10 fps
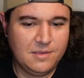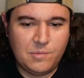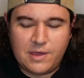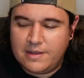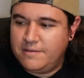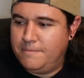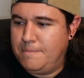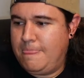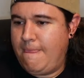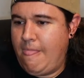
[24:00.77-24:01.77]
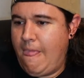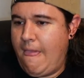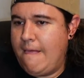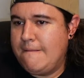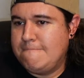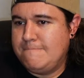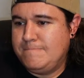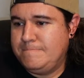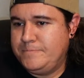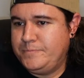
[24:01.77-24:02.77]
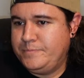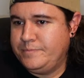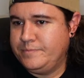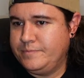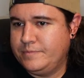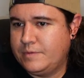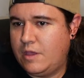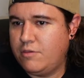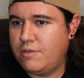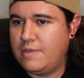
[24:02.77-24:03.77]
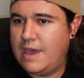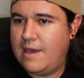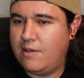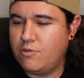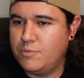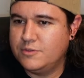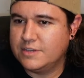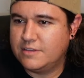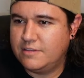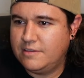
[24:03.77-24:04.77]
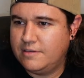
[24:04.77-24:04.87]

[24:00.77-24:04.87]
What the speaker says: But other than that, other music